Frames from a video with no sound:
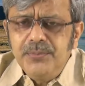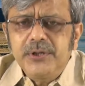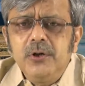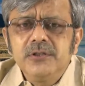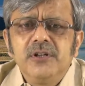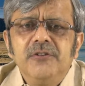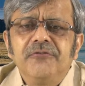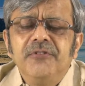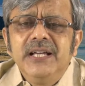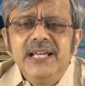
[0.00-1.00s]
because
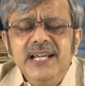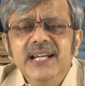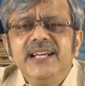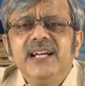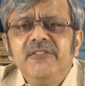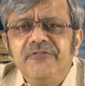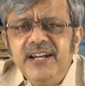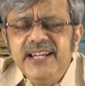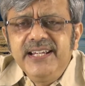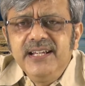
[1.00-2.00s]
of illegal
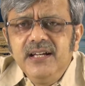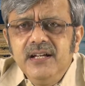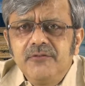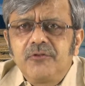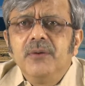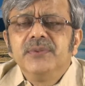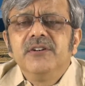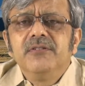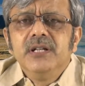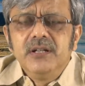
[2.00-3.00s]
felling
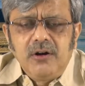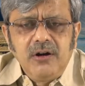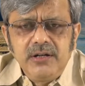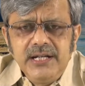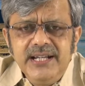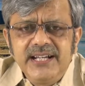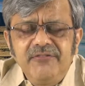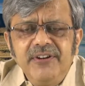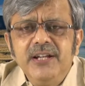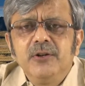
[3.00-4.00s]

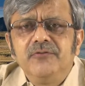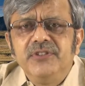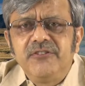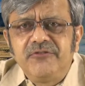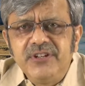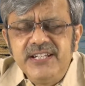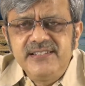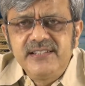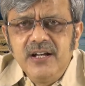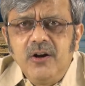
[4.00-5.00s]
illegal felling of the
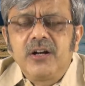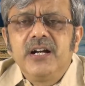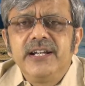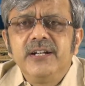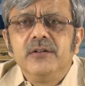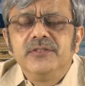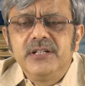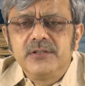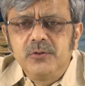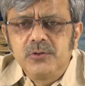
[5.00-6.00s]
trees or cutting of
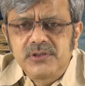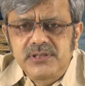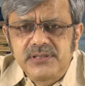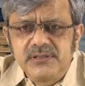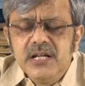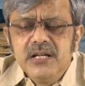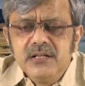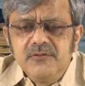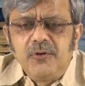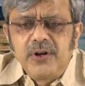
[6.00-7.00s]
the resource
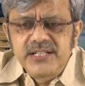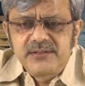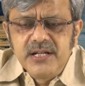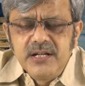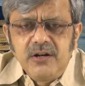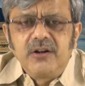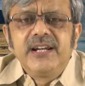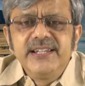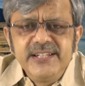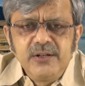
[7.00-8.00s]
forest or
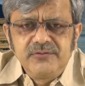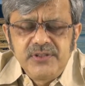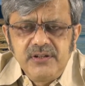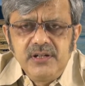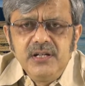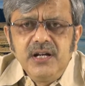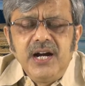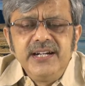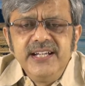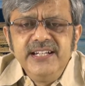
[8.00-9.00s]
grazing of the
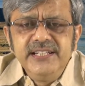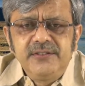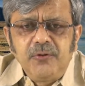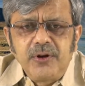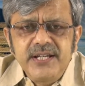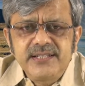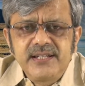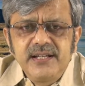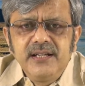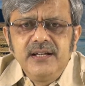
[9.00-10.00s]
underneath
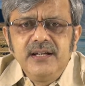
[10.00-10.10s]
forest,